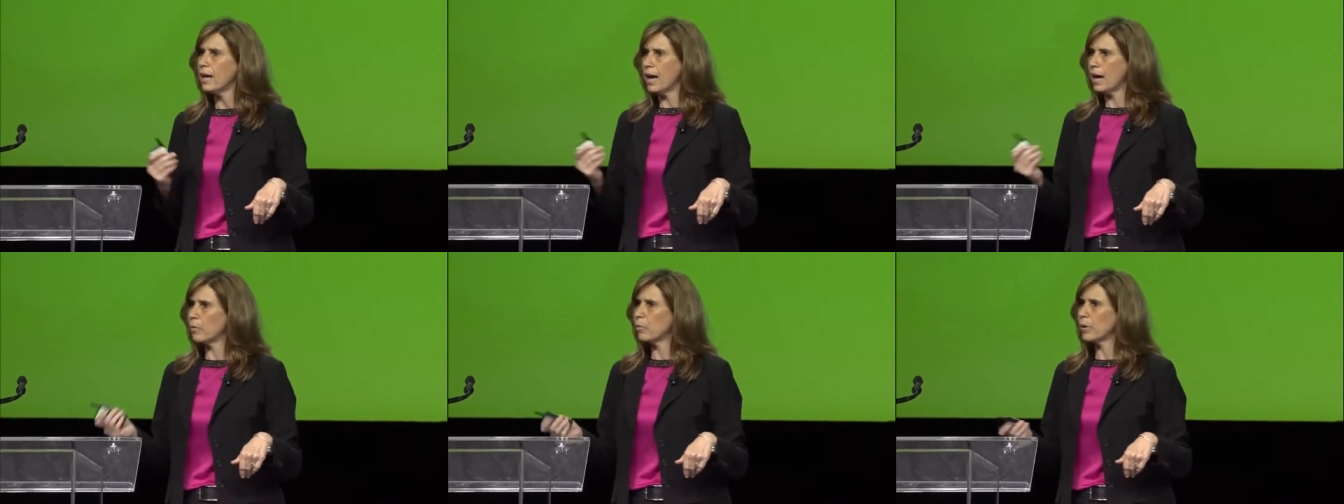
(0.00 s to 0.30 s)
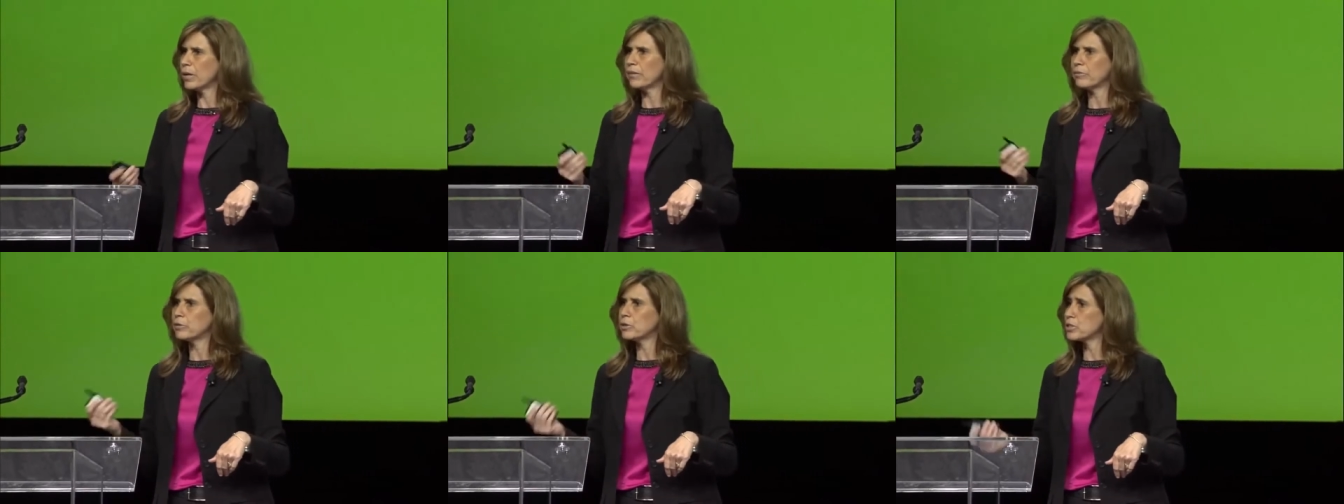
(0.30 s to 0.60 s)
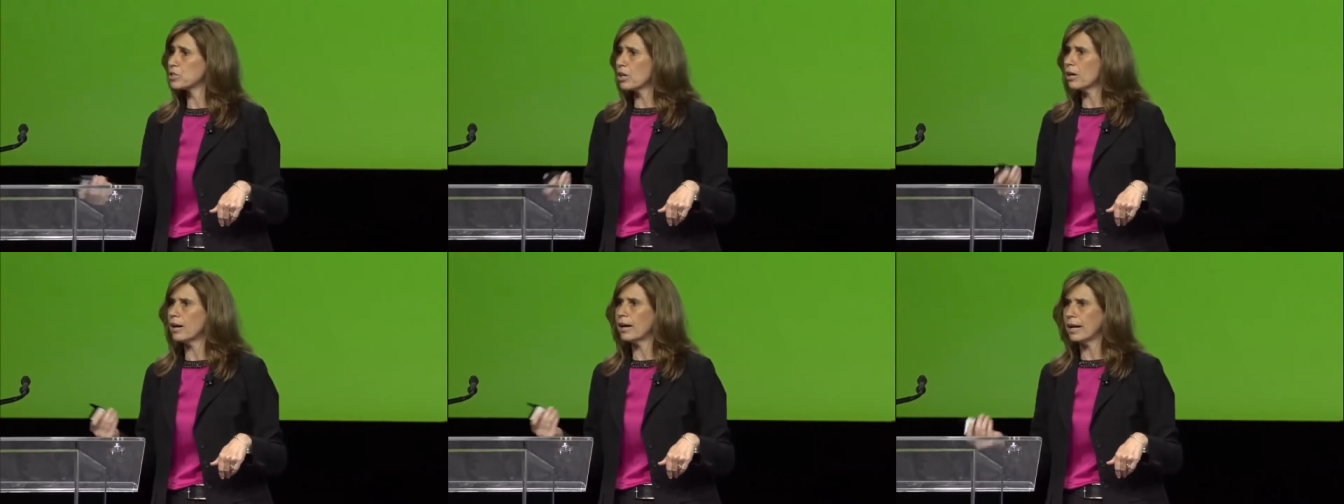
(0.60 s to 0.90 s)
at whatever
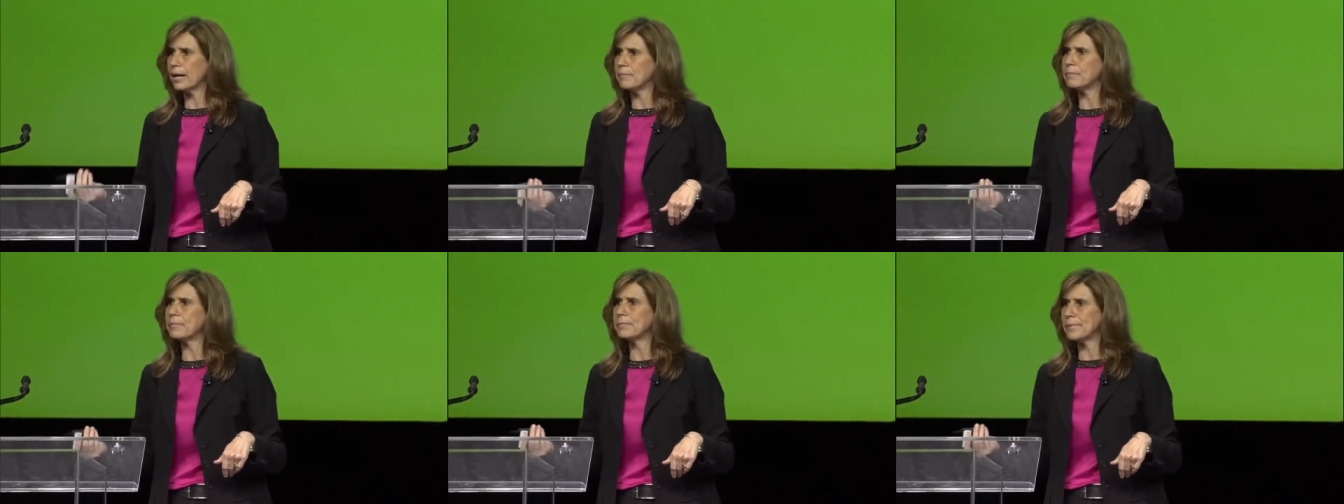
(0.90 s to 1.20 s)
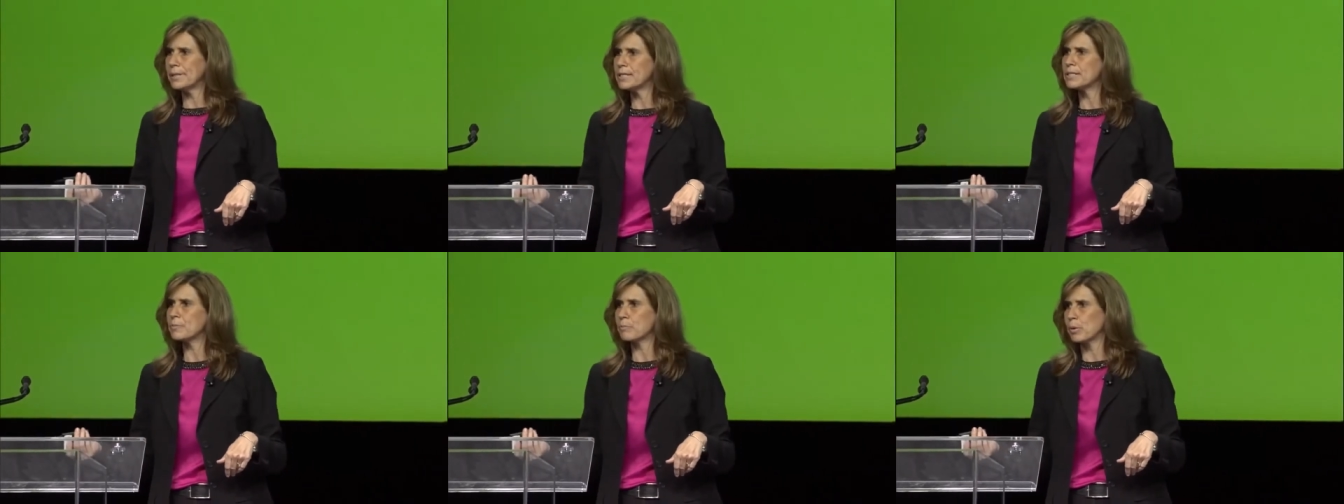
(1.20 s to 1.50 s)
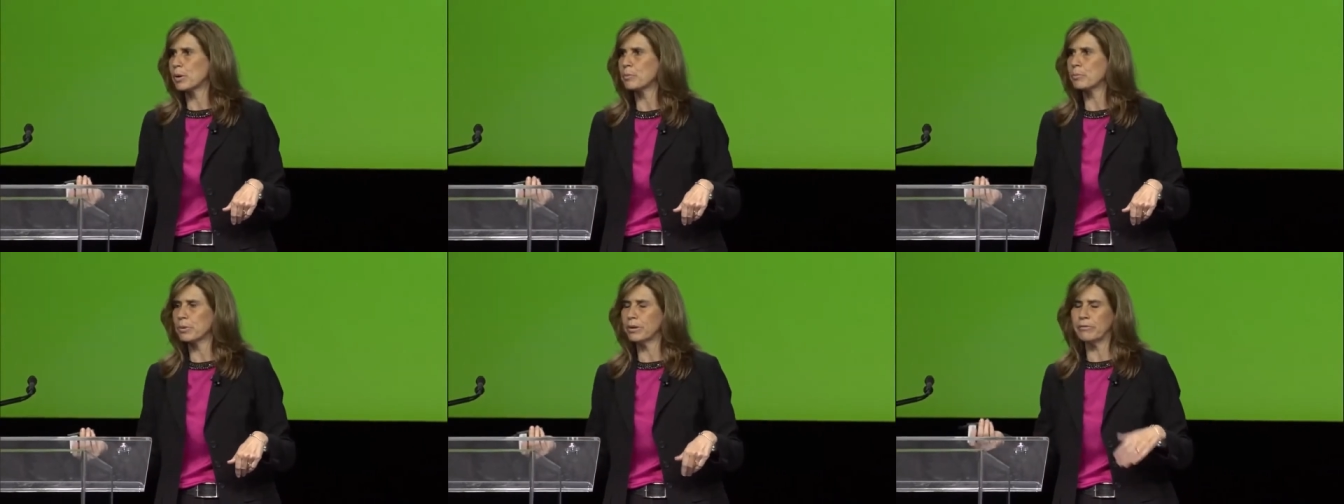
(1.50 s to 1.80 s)
time is
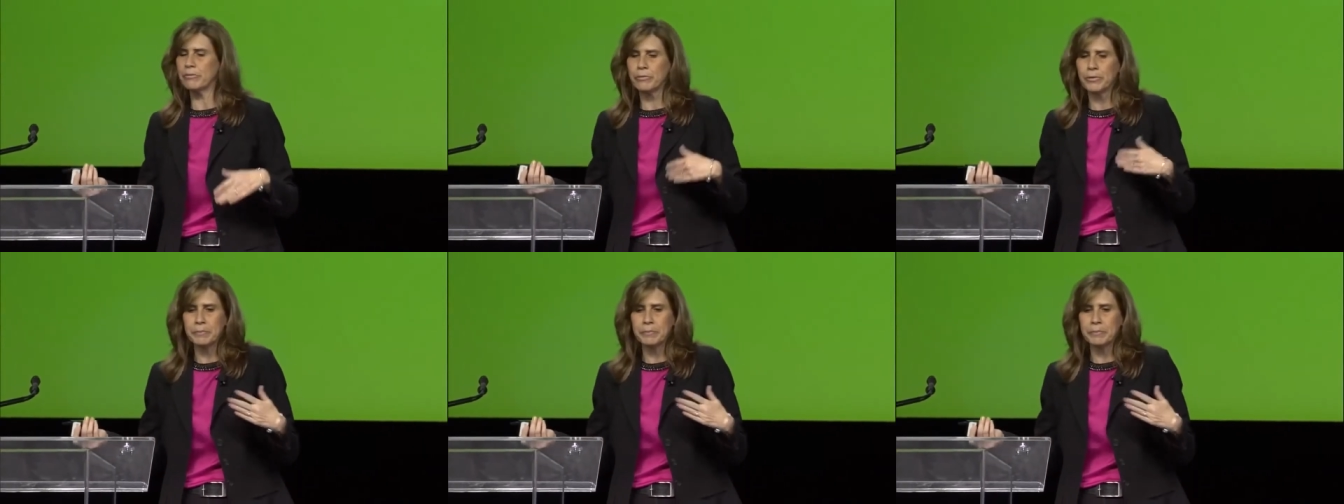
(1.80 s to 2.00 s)
appropriate